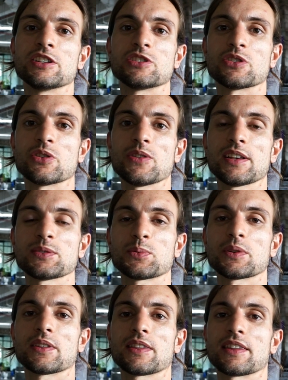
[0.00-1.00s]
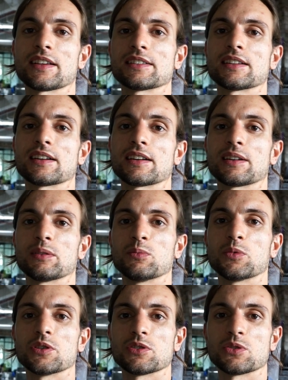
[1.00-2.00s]
So that's one of the things I
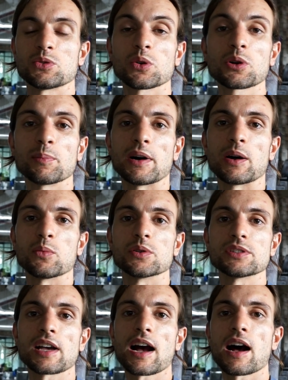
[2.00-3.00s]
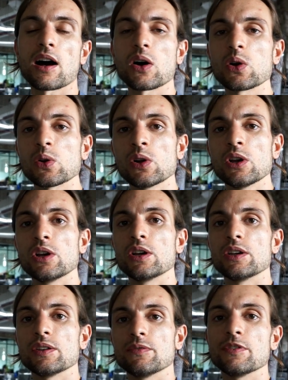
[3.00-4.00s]
wanted to talk about, was how
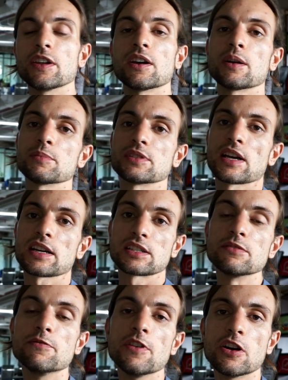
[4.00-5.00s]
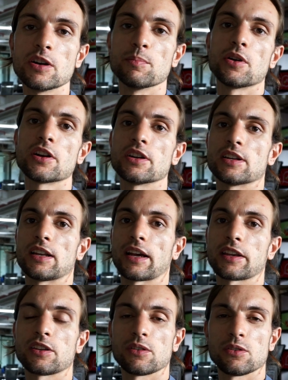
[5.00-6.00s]
Vietnam is actually very modern.
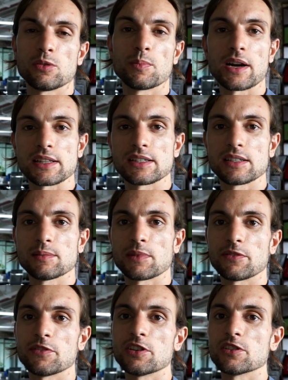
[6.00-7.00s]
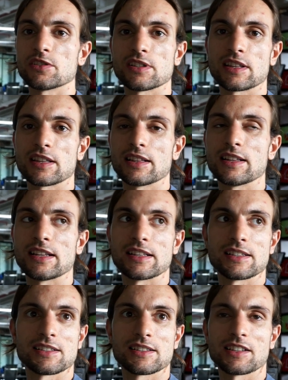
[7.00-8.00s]
Like you might see in my videos,
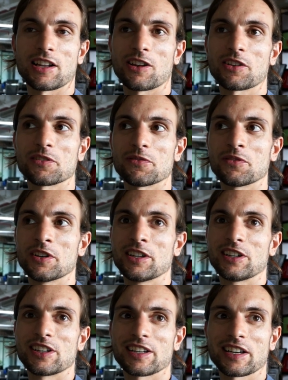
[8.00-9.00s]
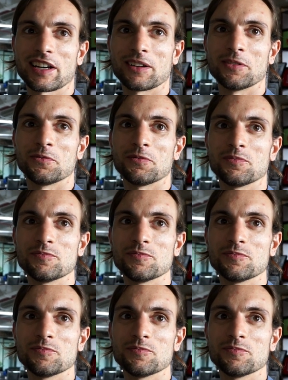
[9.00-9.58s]
it's a lot of kind of